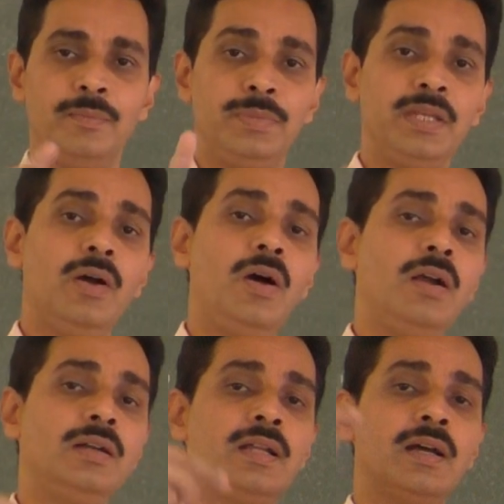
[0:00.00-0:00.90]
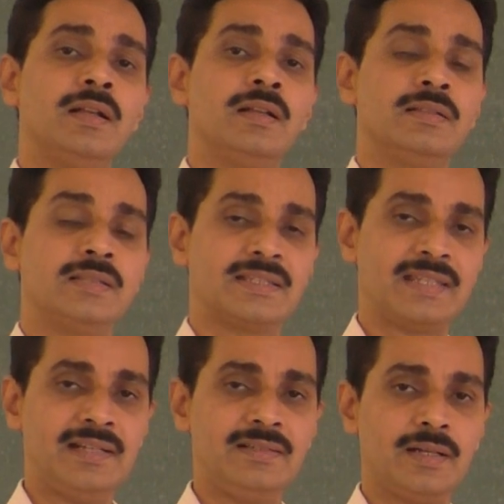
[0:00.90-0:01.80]
beyond the
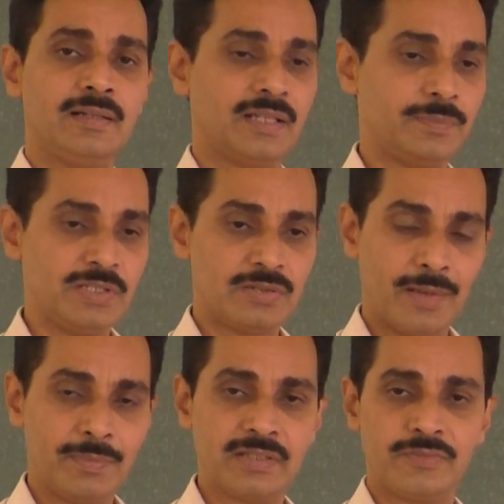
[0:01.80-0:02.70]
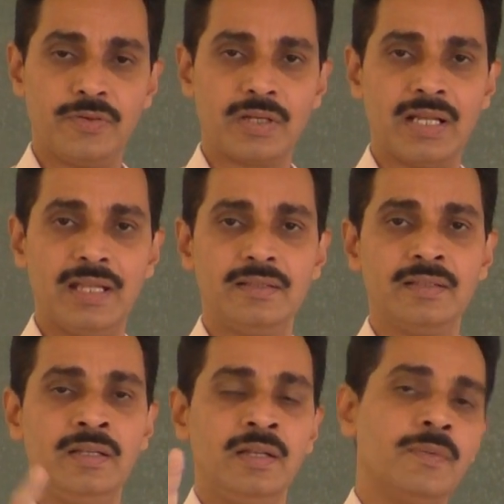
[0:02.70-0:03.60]
center, that means double the focal length.